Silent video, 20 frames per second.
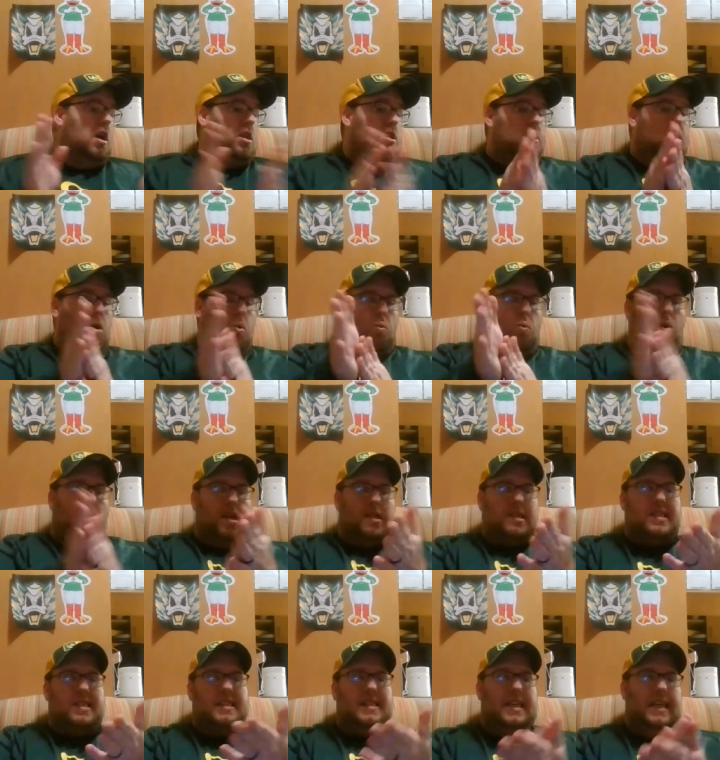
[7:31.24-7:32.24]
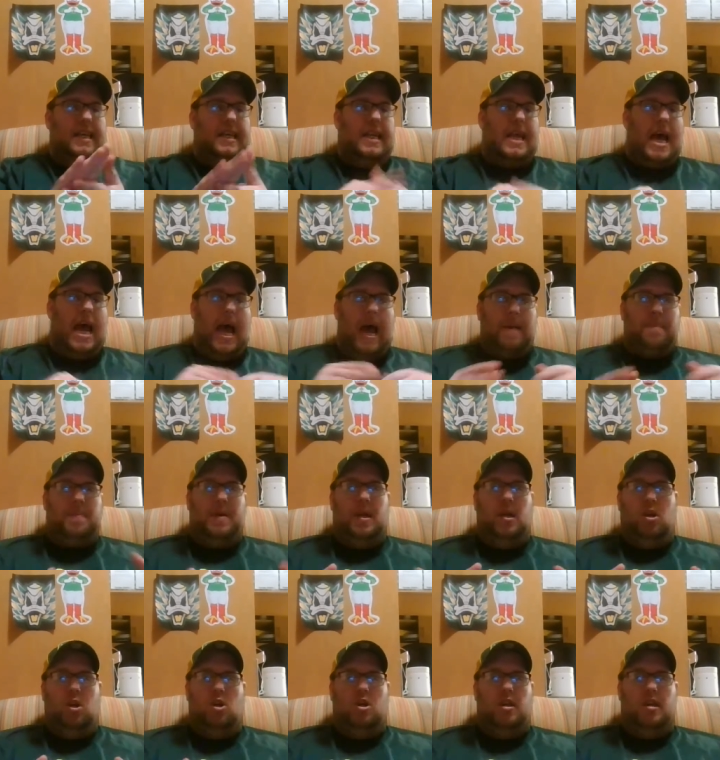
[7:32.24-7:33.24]
So once again, Happy
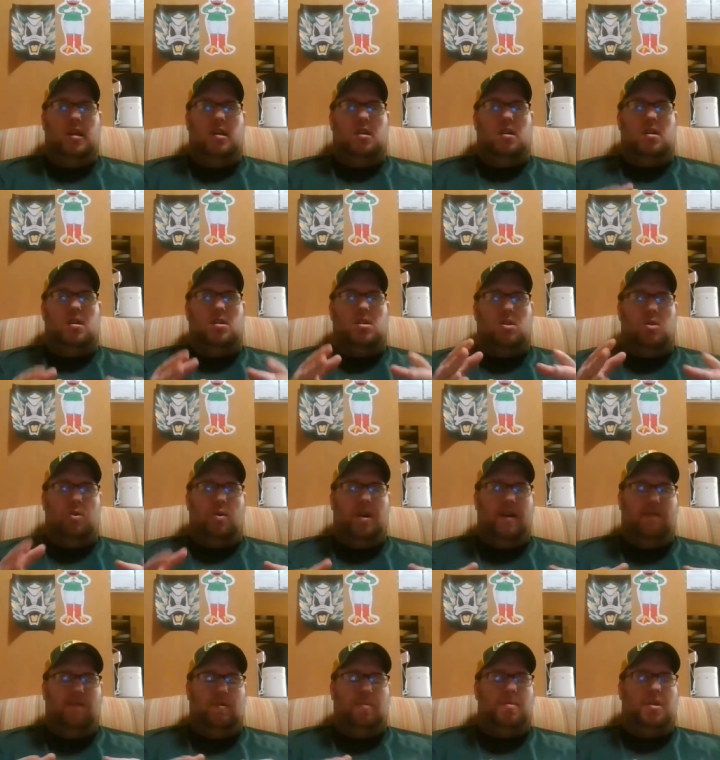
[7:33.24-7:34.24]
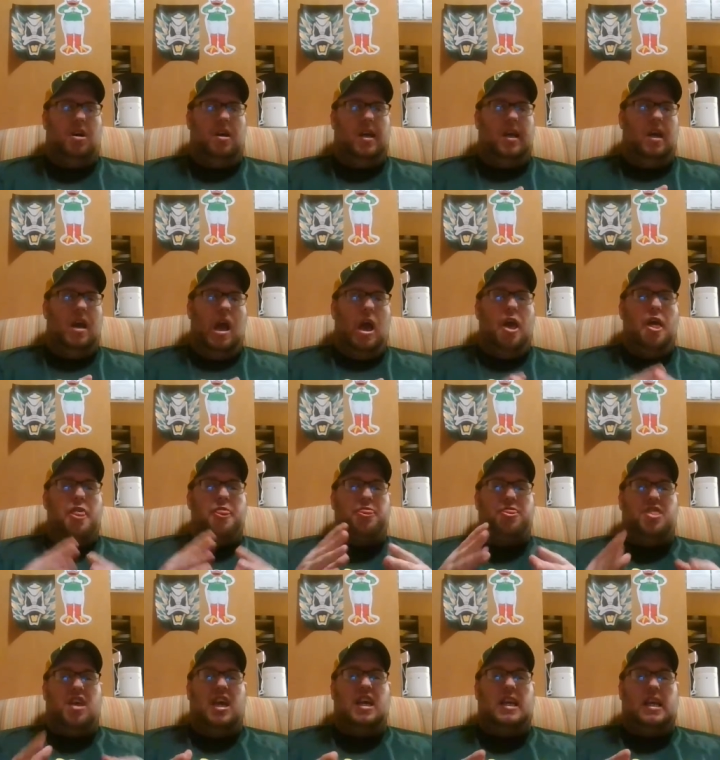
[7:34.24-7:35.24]
New Year to everybody.
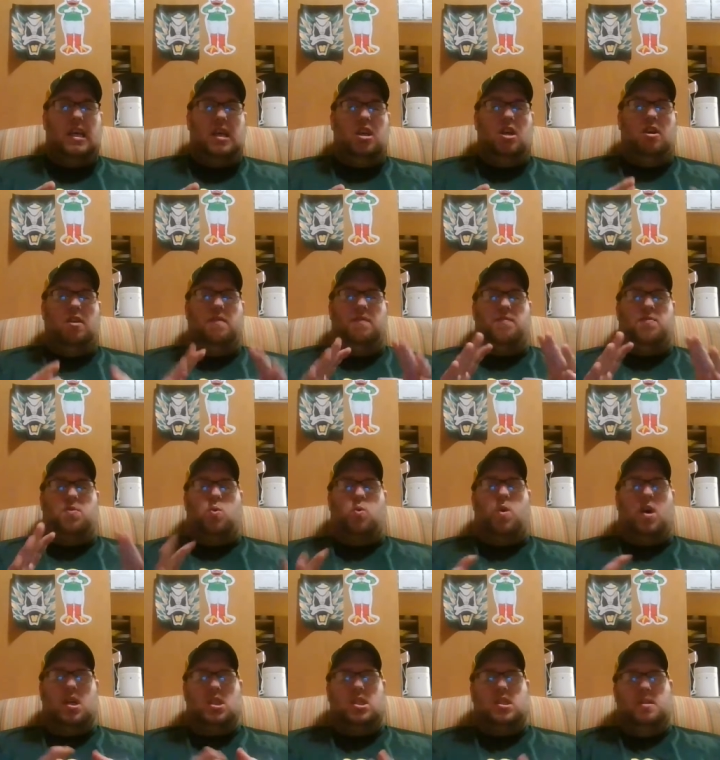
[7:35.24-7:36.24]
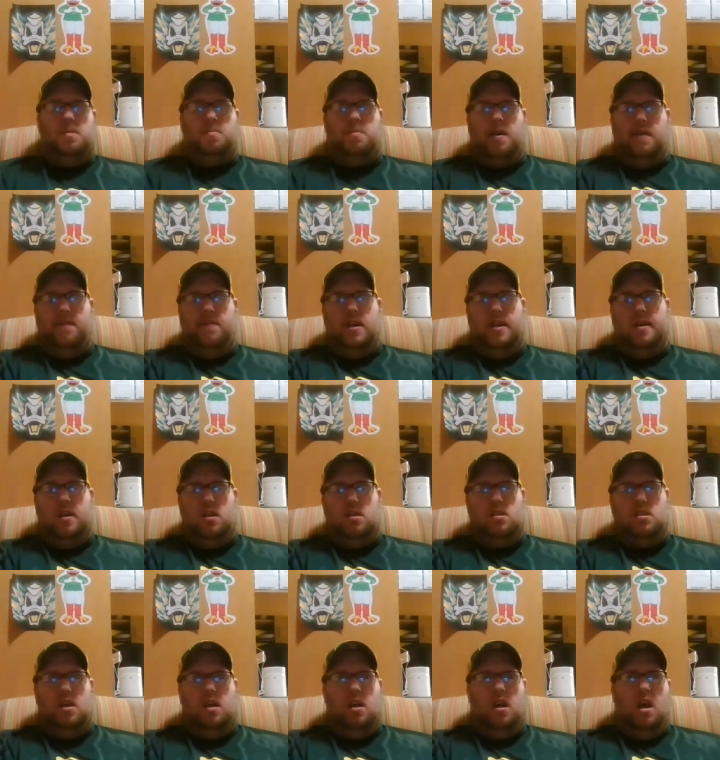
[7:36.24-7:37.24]
Thank you for watching my
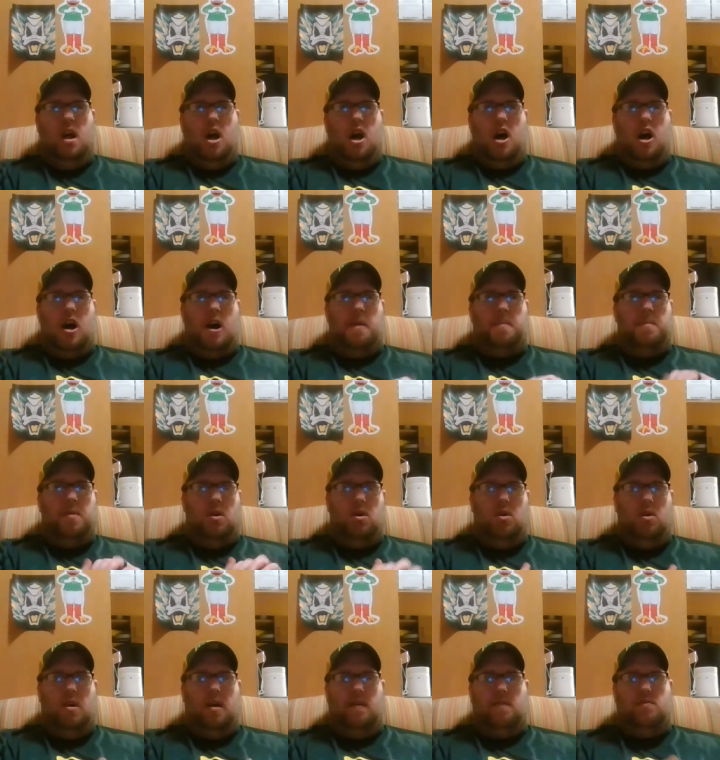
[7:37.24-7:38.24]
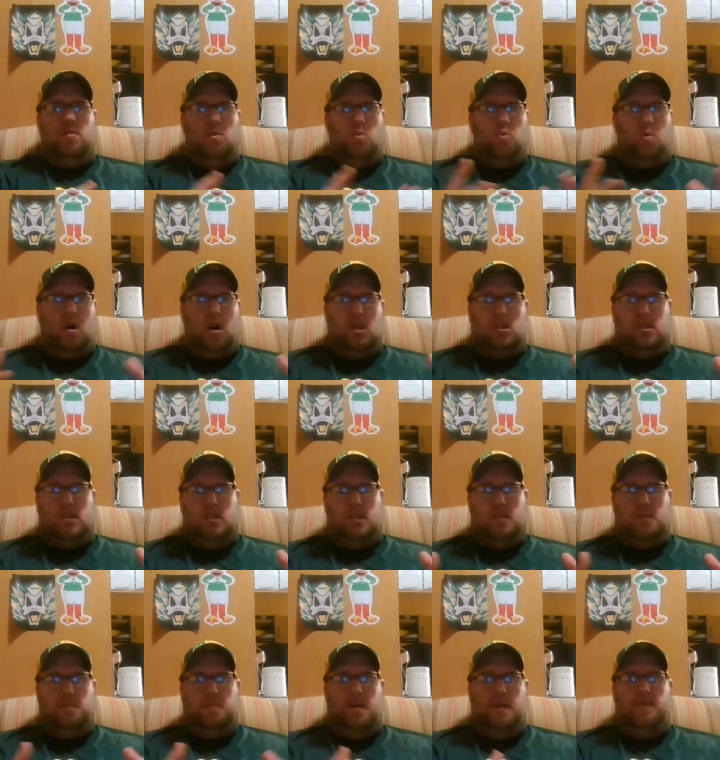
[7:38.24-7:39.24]
videos. Um, whoever
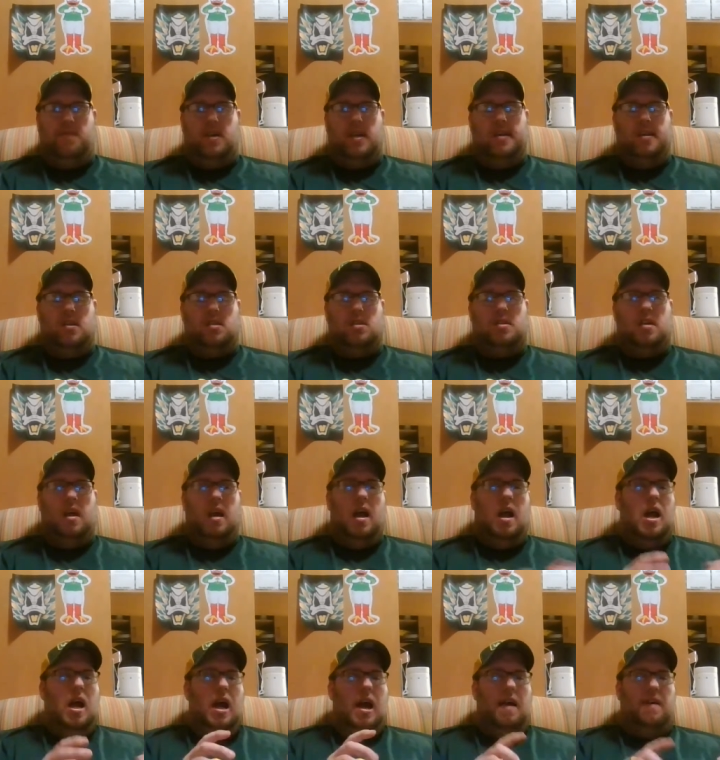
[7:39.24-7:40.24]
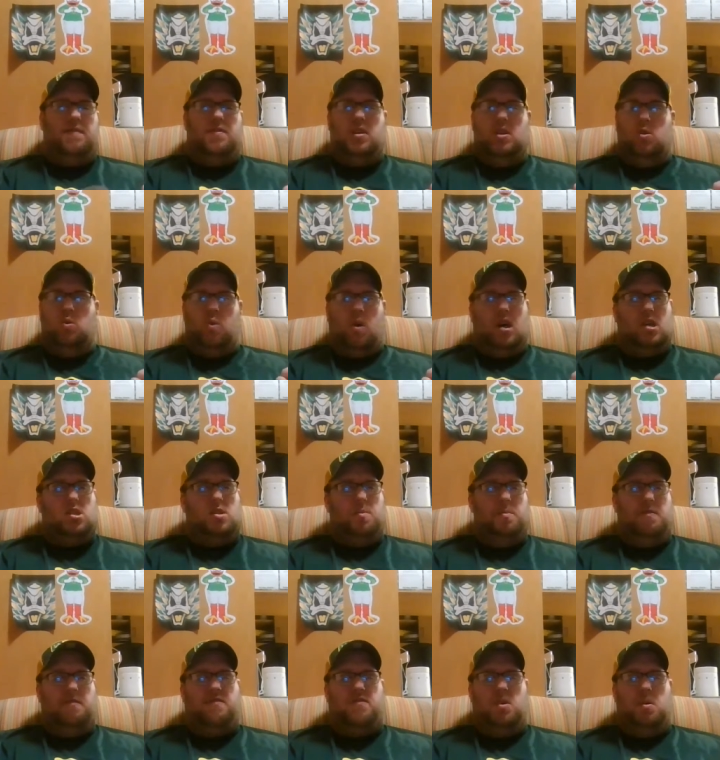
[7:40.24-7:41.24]
watches my videos, if you watch
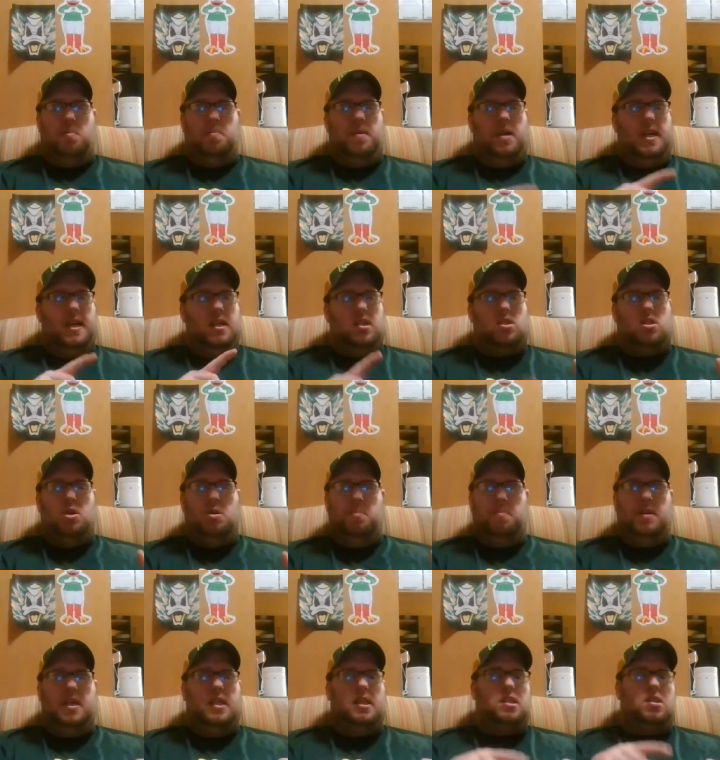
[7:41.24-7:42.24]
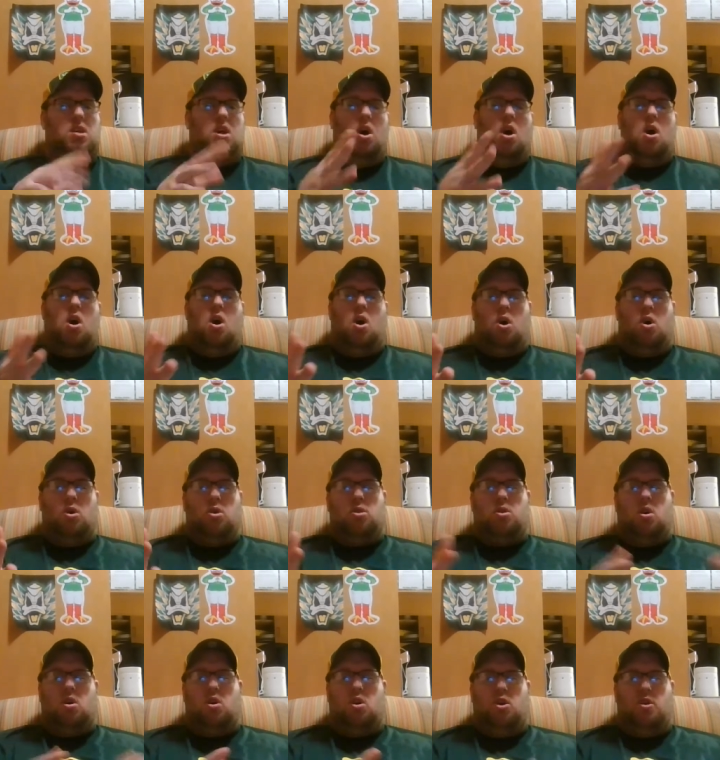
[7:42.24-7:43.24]
them for a minute, two minutes, or
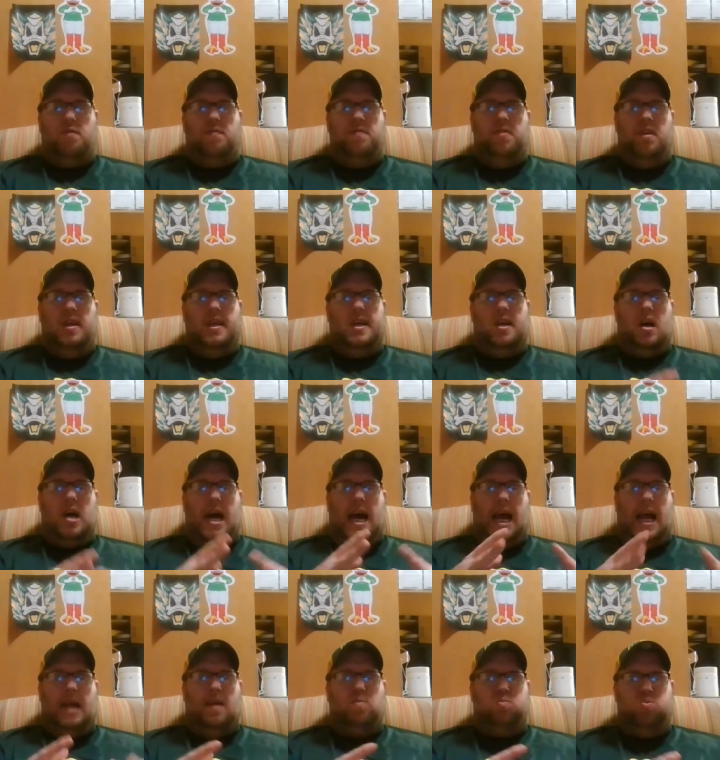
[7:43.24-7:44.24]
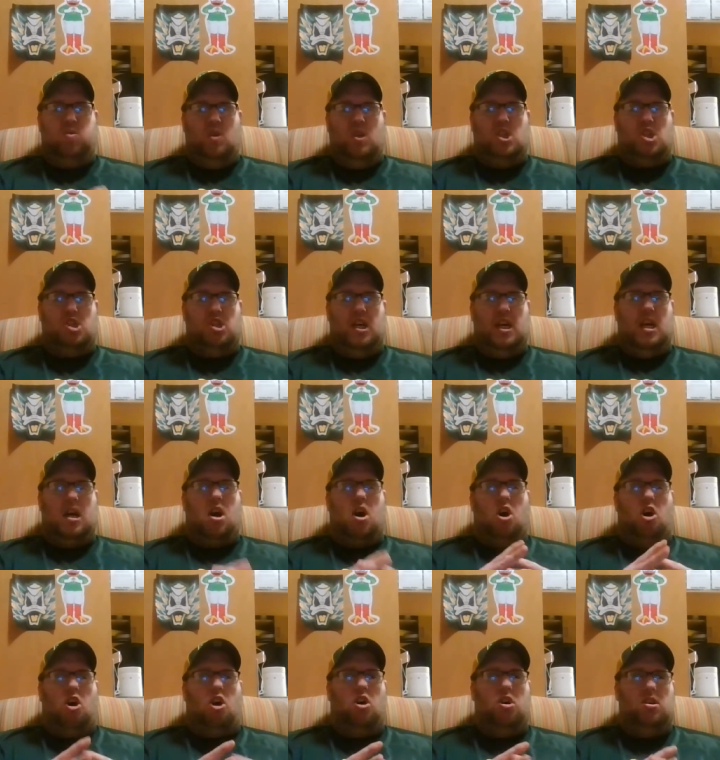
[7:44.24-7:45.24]
the whole video, I appreciate
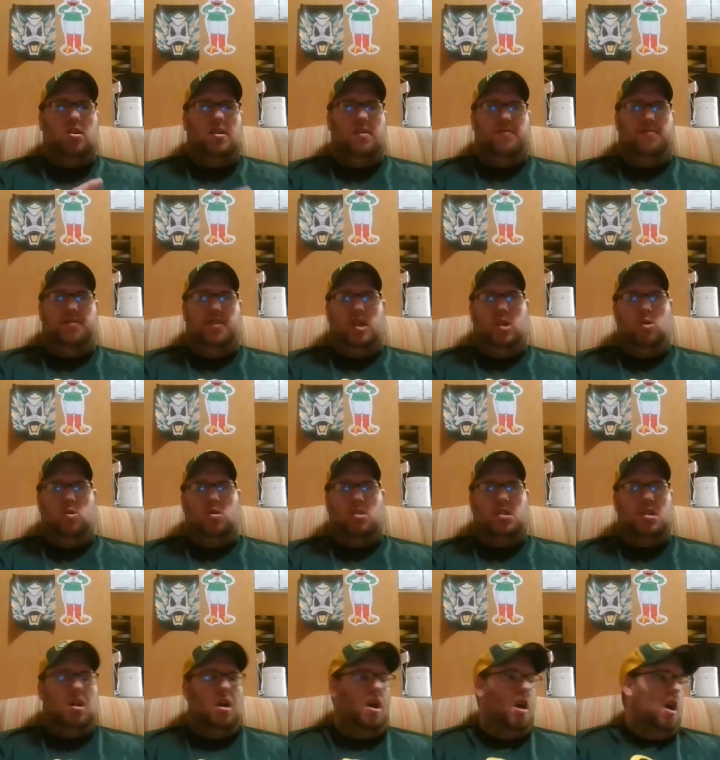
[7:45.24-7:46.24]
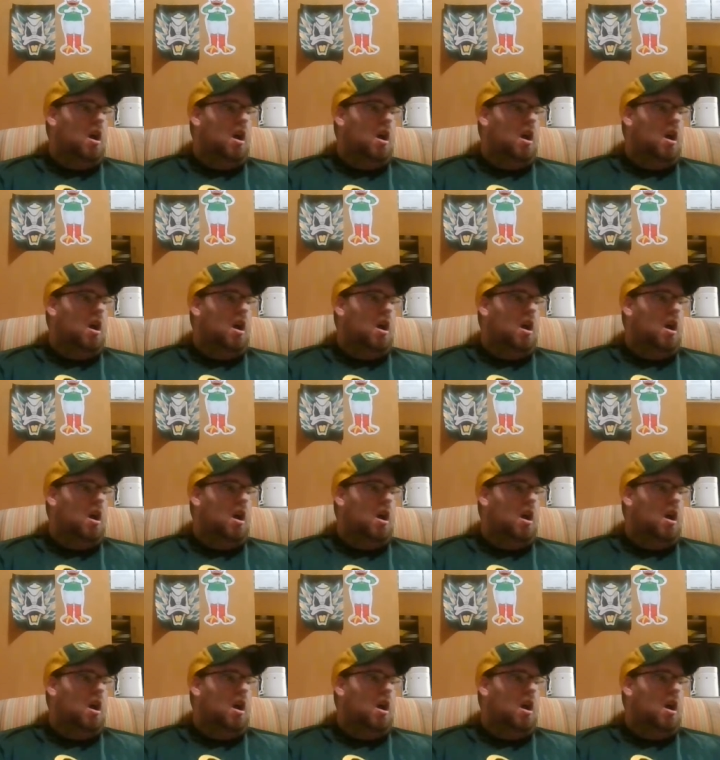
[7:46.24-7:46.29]
all your views.